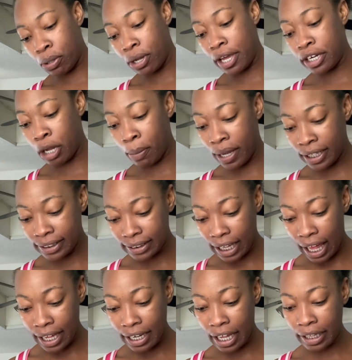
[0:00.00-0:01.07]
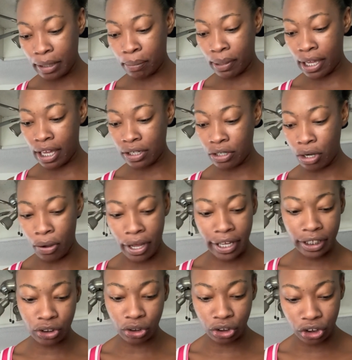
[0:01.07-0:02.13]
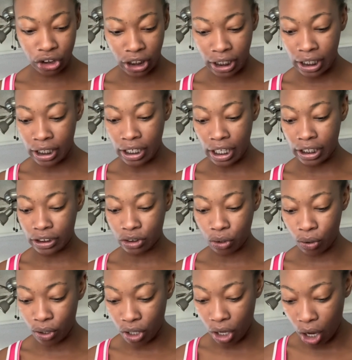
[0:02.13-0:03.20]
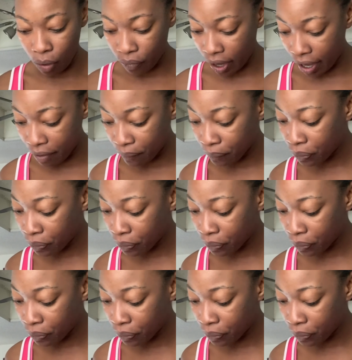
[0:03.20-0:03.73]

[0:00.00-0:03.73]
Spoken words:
Ain't nobody sliding out the bed or no extra shit. Nothing's going on, right?